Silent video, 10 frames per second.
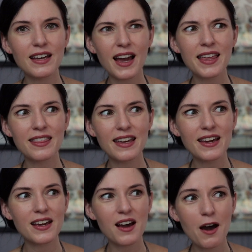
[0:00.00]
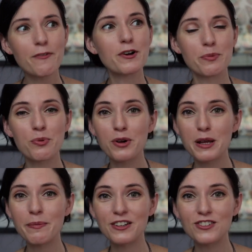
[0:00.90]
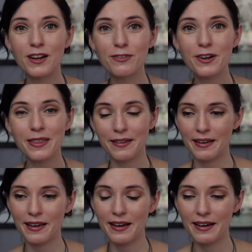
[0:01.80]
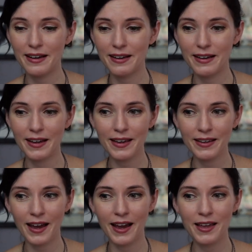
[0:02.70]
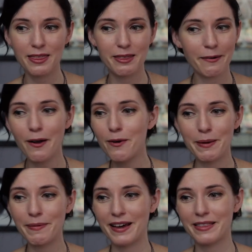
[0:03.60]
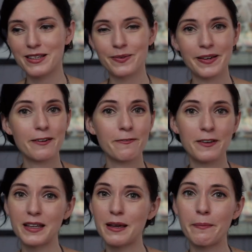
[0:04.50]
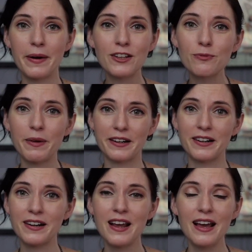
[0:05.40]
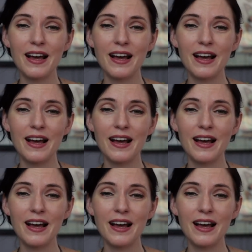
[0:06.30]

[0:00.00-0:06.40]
think I covered pretty much everything. Yeah, I threw out my back this week, feeling much better.